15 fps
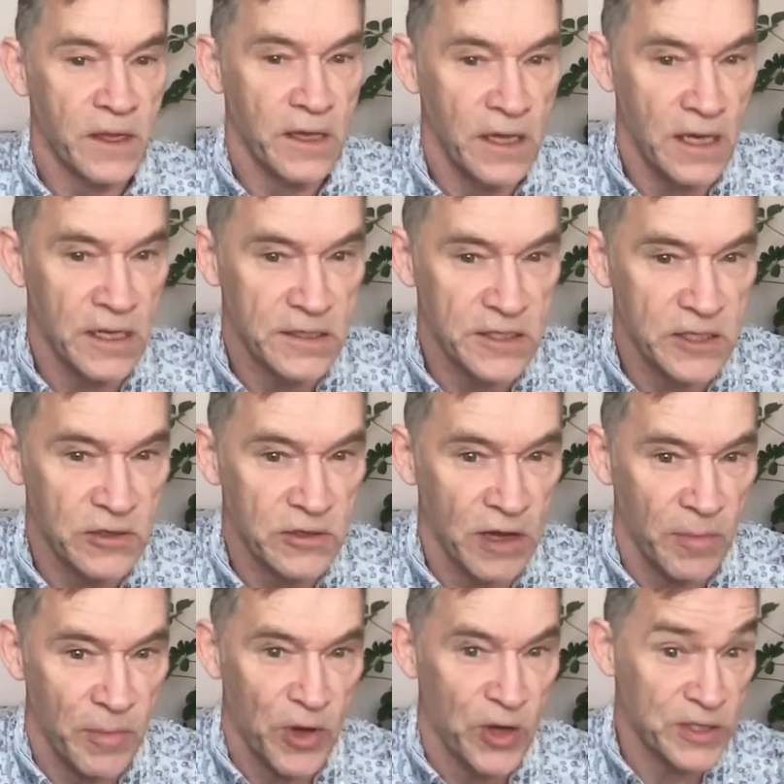into a
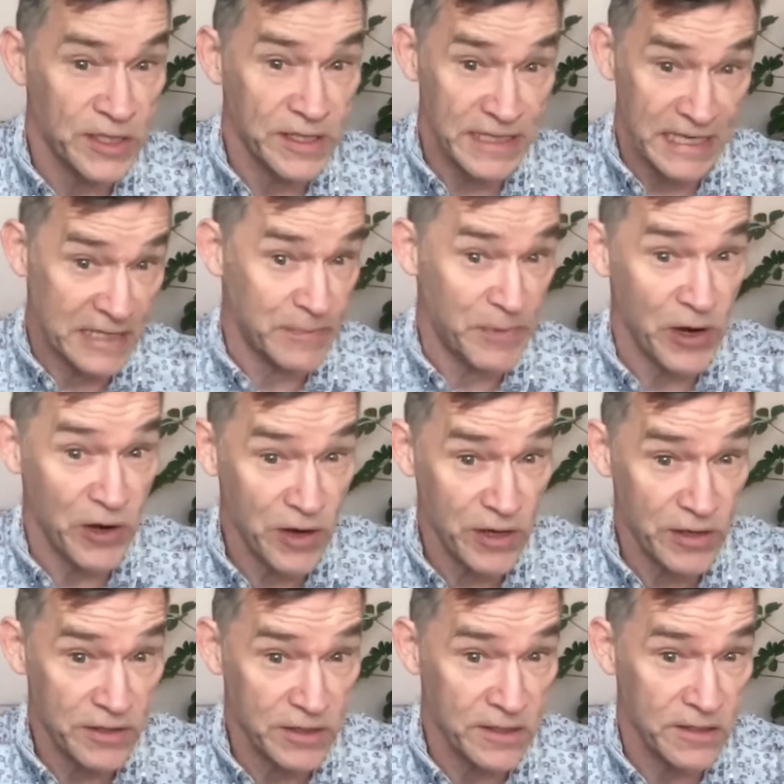person's
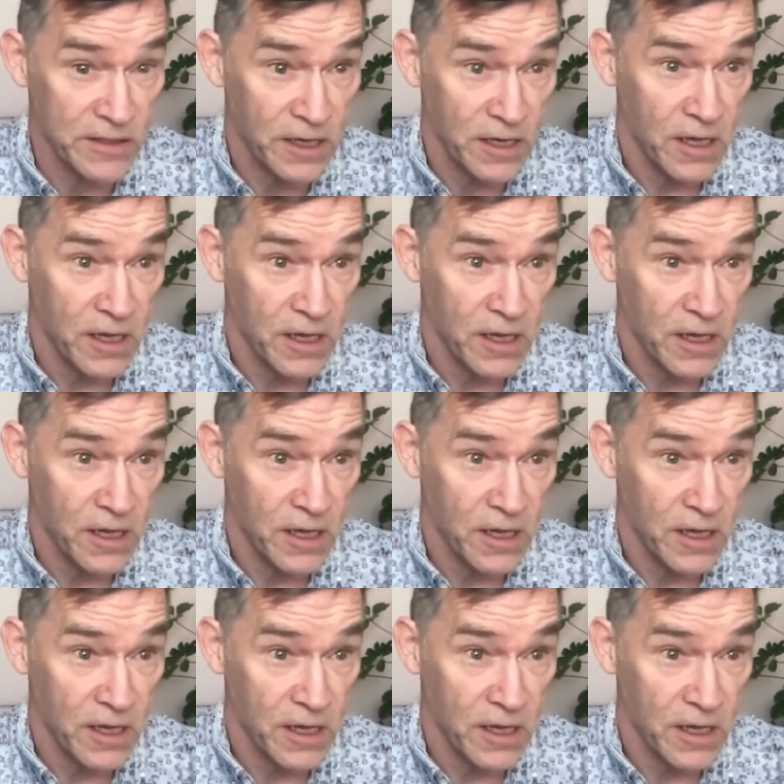experience.